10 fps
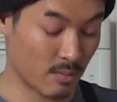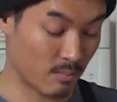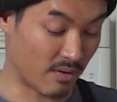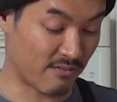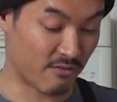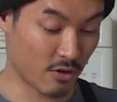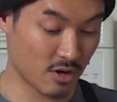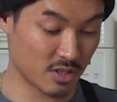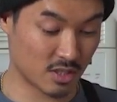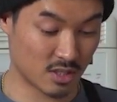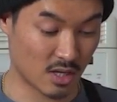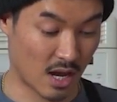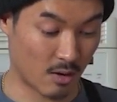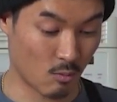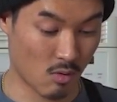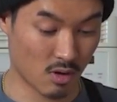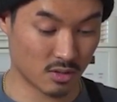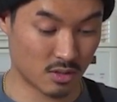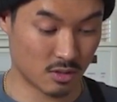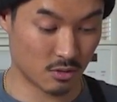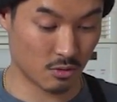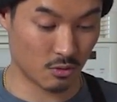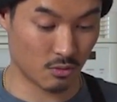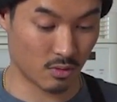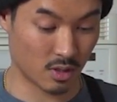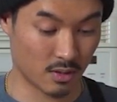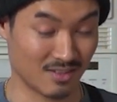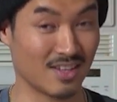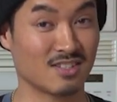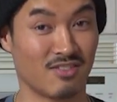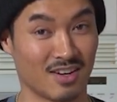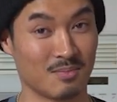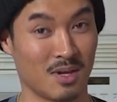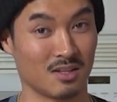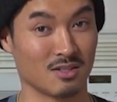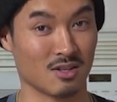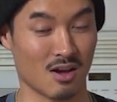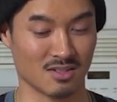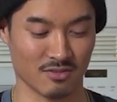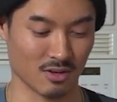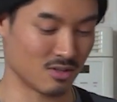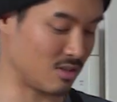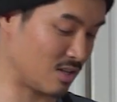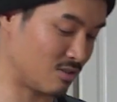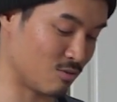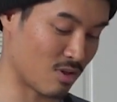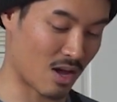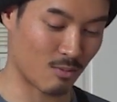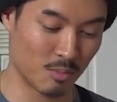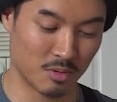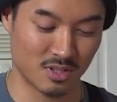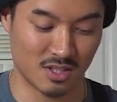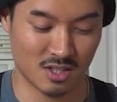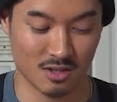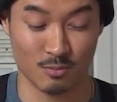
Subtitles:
But first, I want to, let's fucking make the sauce first. Let's do that. We'll put these chicken